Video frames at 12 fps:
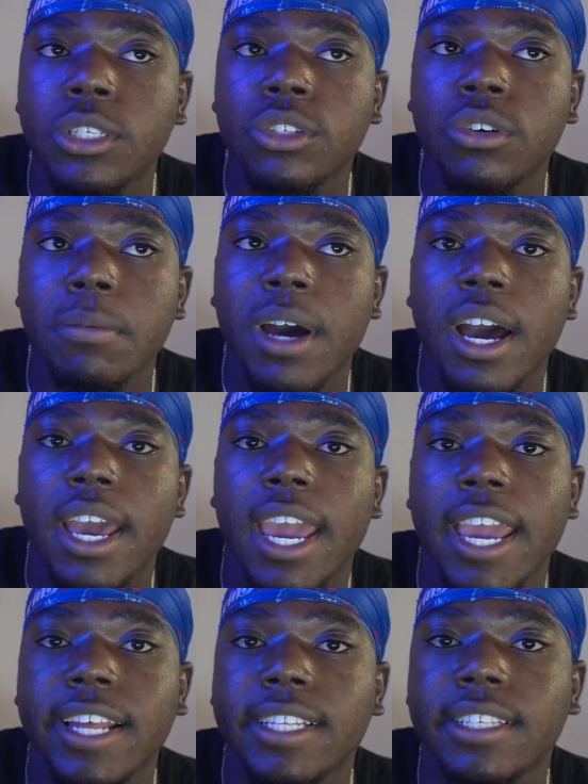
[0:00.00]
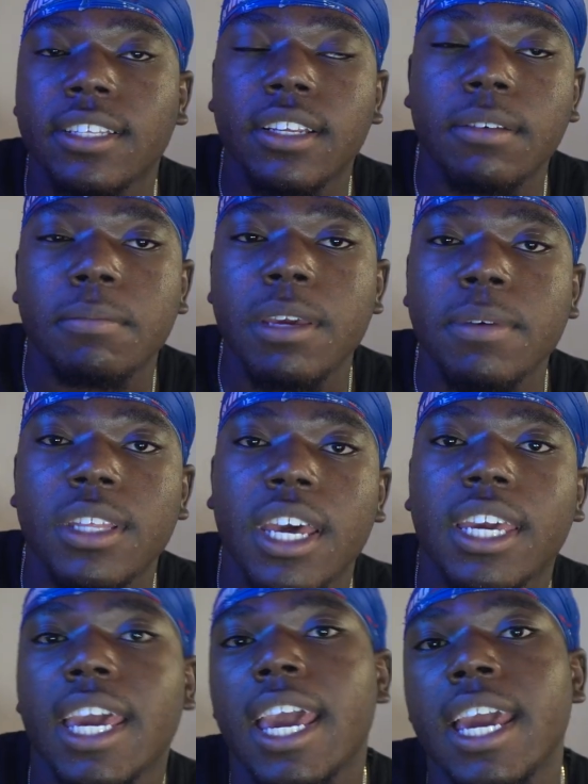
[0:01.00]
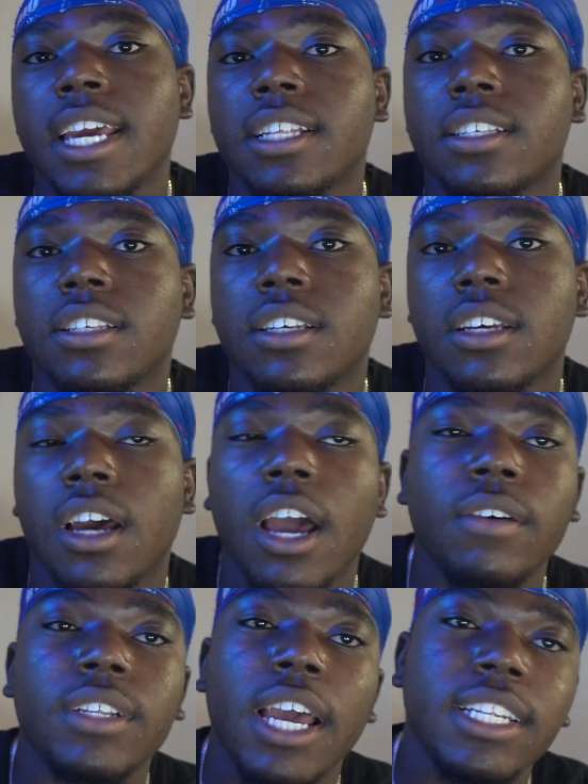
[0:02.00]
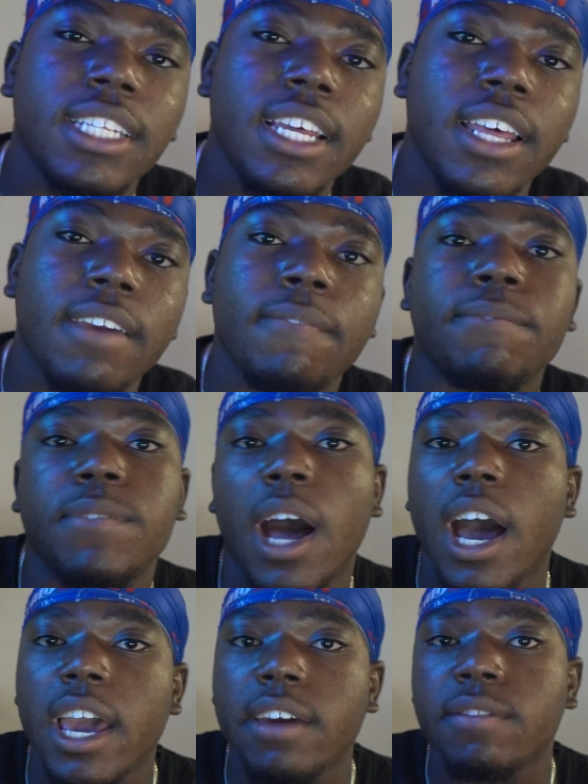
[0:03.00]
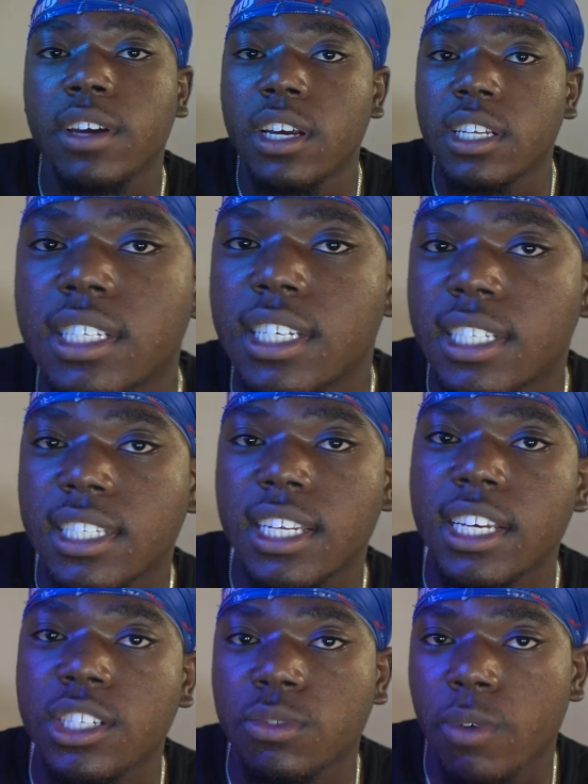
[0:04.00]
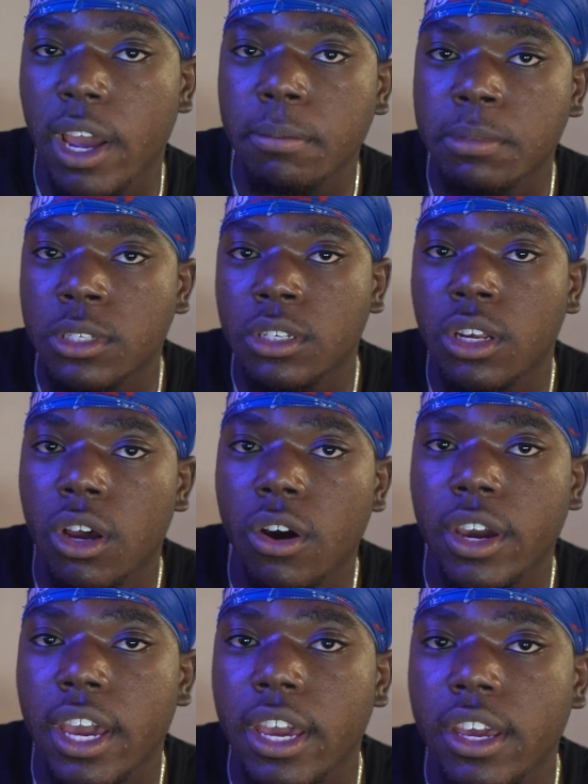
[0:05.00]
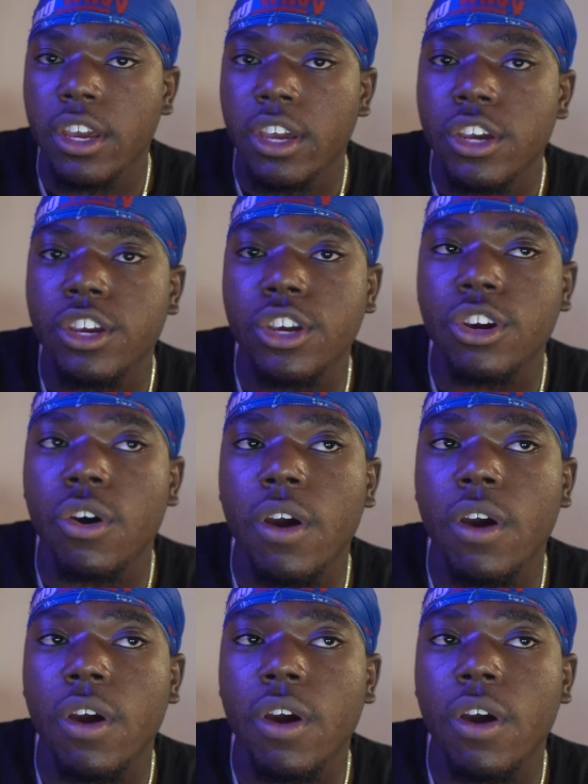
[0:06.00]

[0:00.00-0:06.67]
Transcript: to do about 8, maybe like 8, I'd say like 5 to 6 reps. Okay, you can go